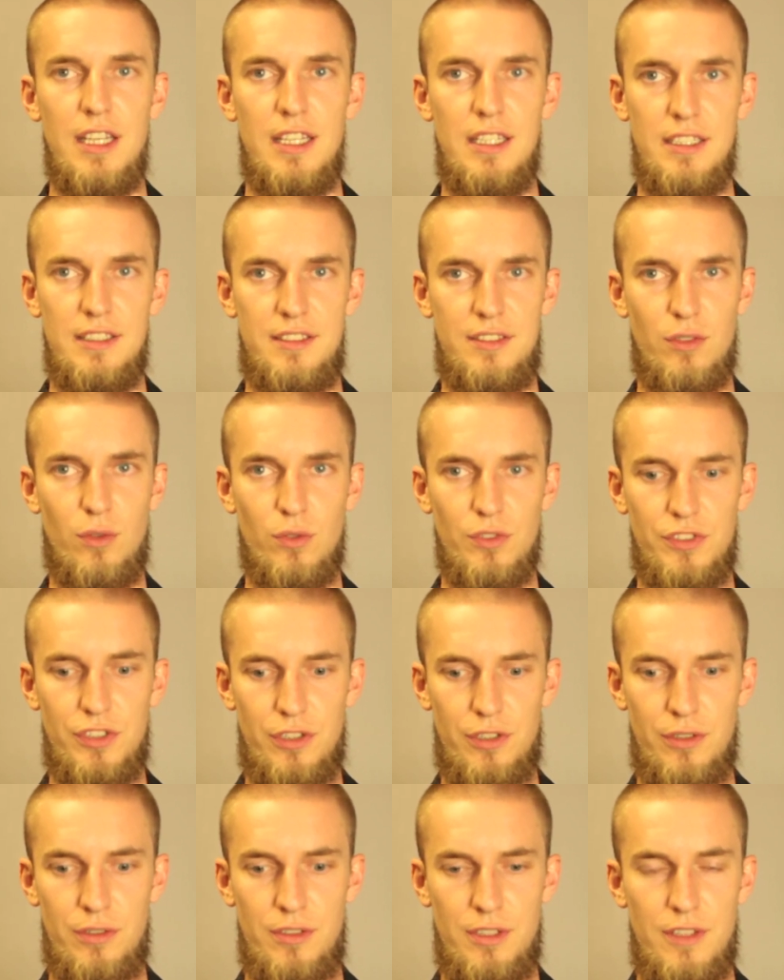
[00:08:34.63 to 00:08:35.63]
It's
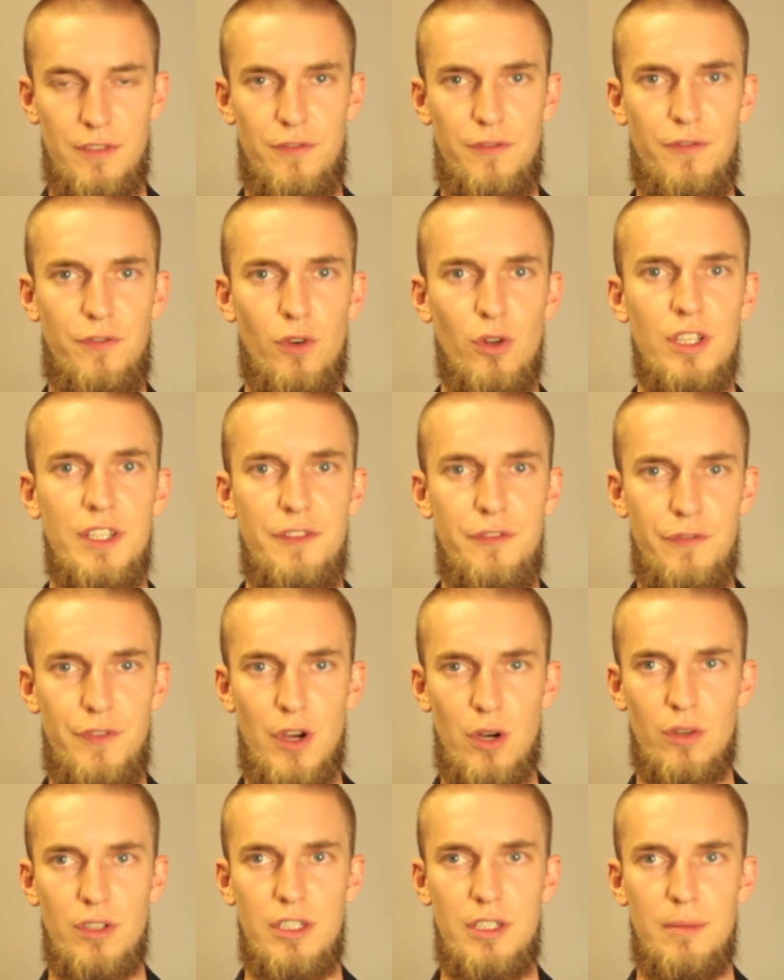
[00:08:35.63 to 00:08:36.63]
also fully
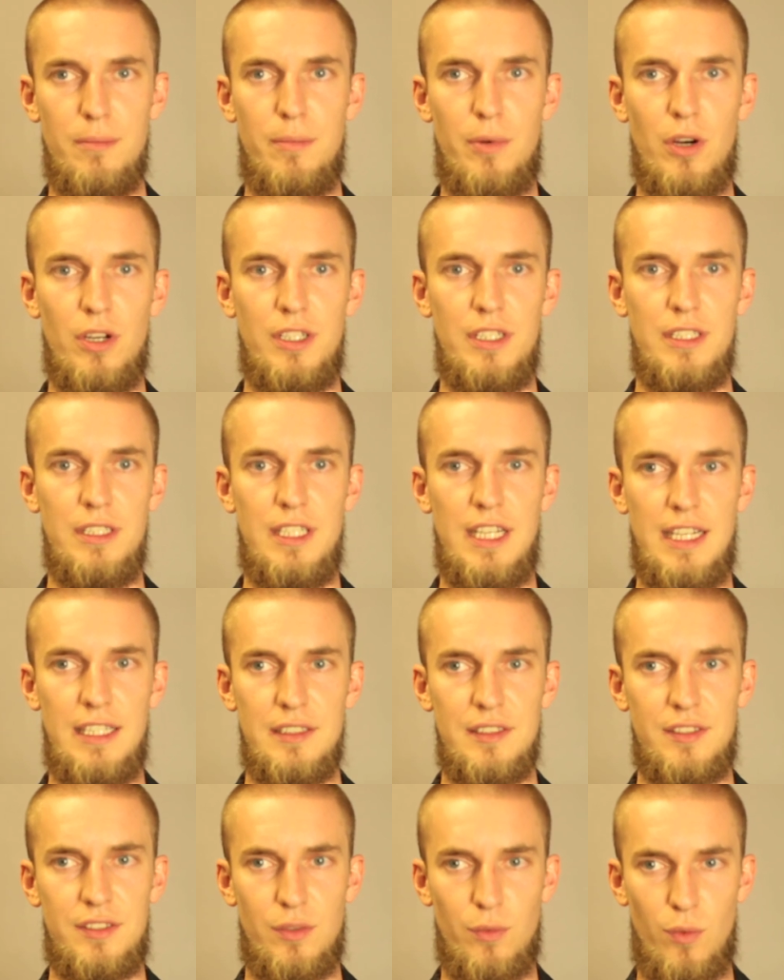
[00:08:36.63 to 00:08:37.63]
felt and embodied
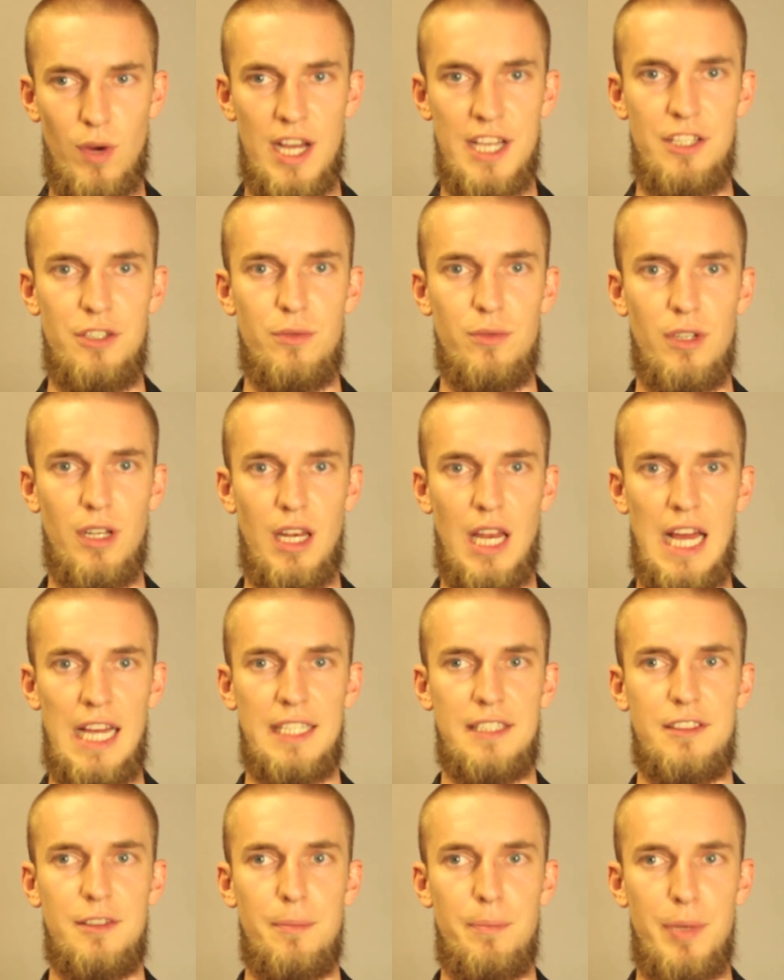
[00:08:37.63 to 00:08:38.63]
as the way you would
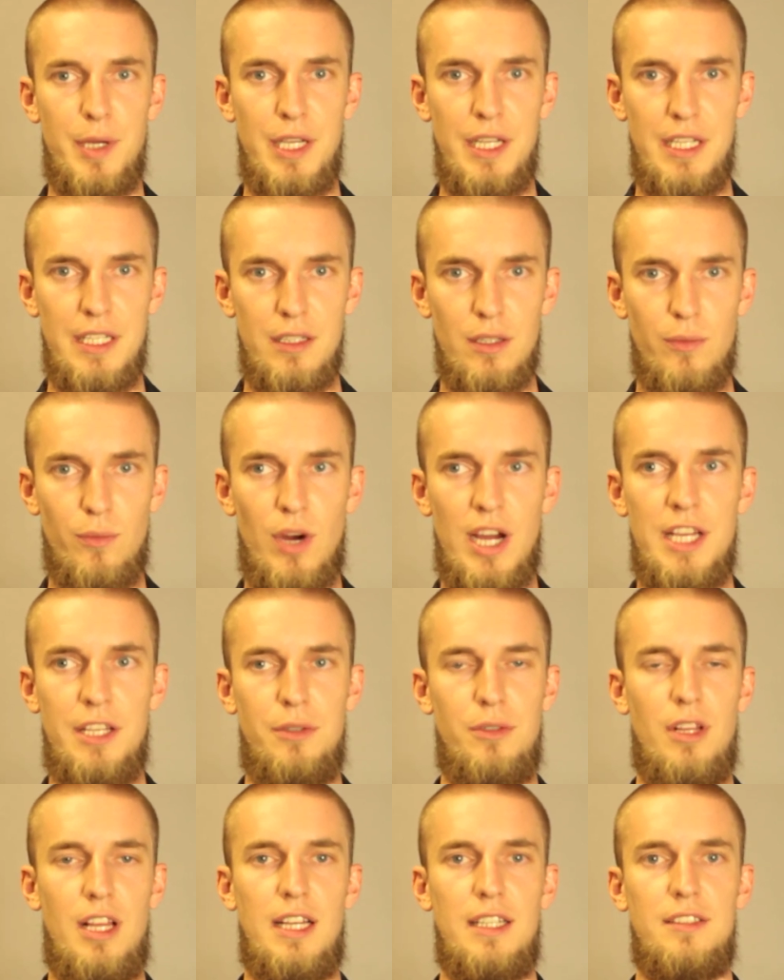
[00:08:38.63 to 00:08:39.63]
like to be and the way
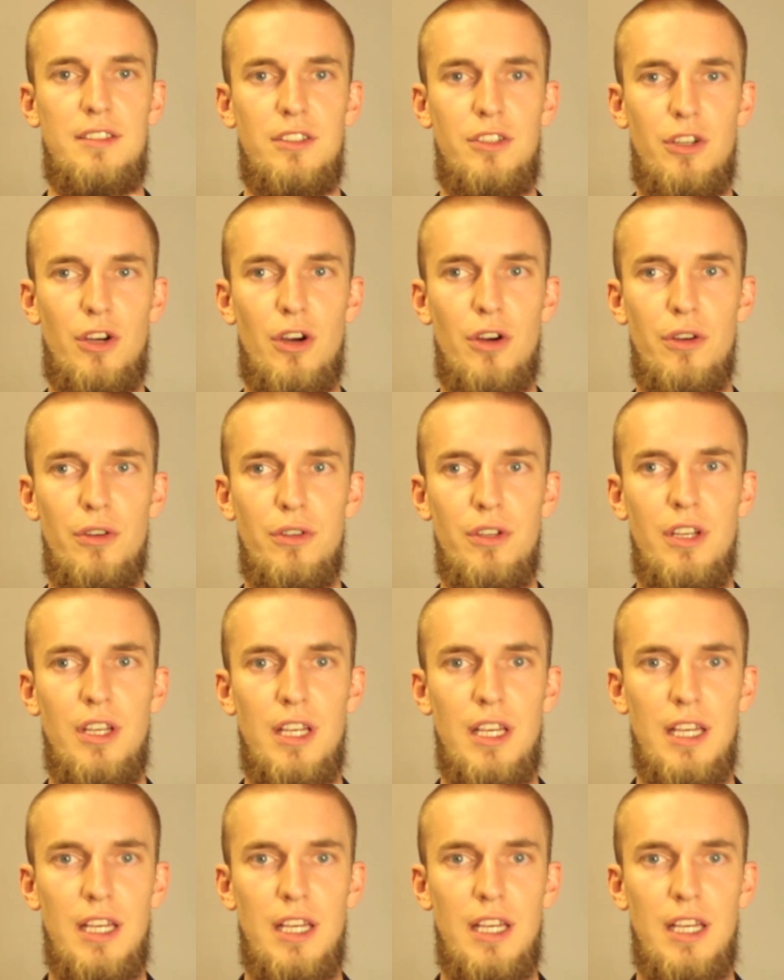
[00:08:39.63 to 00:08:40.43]
you'd like to go